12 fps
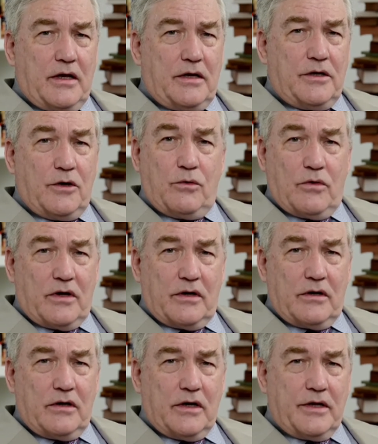No
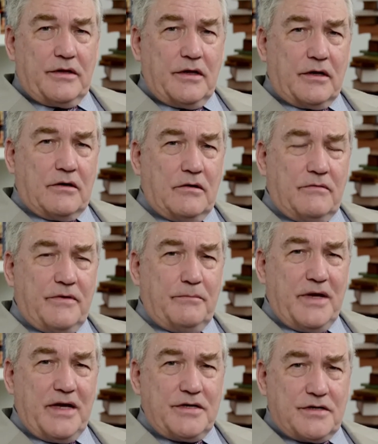one, I think, could have
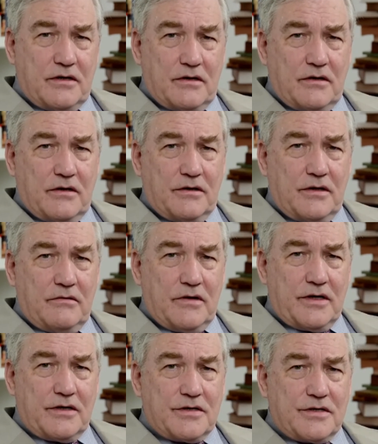imagined that the
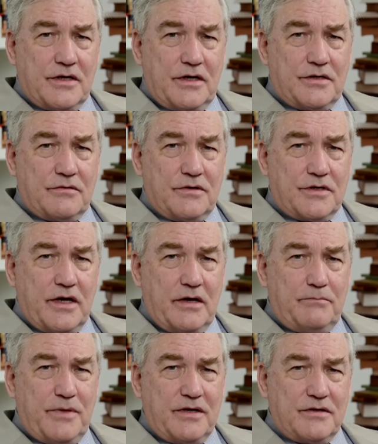United States, which
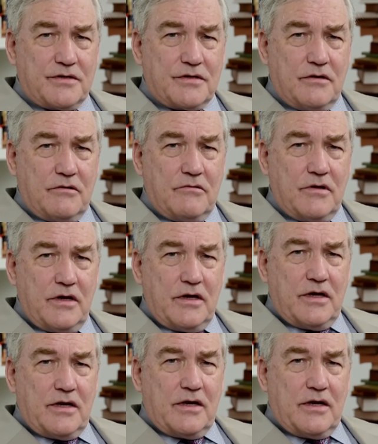had been so
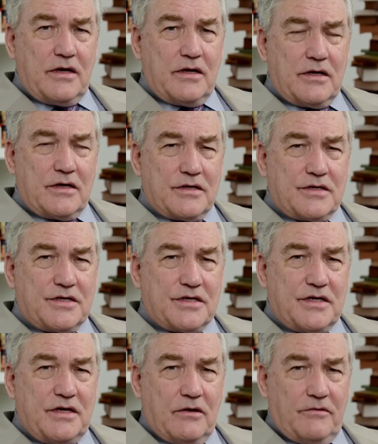
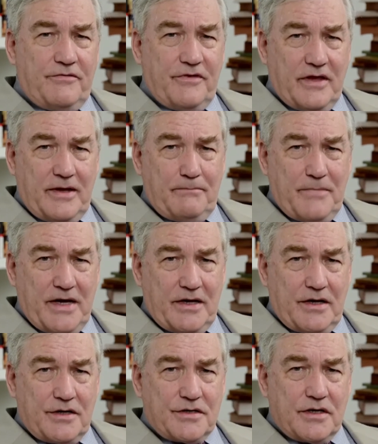skillfully
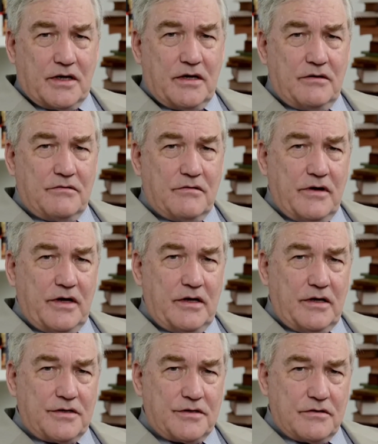managed a country in
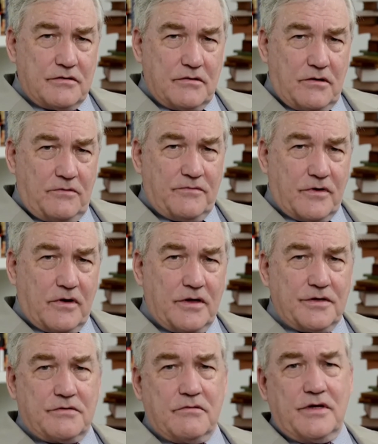its
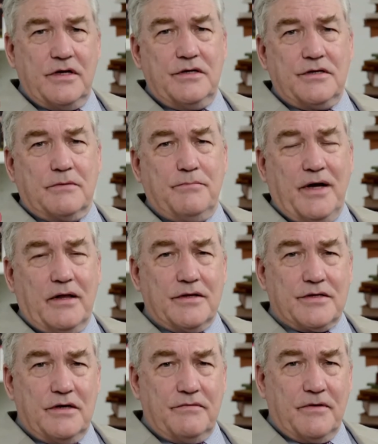overall strategic
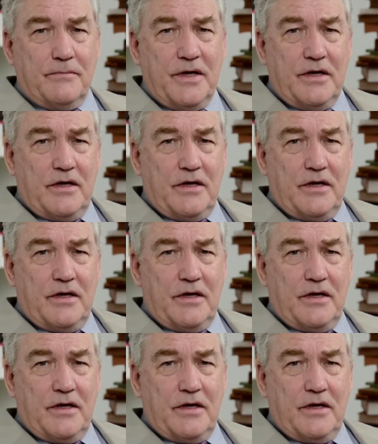policy from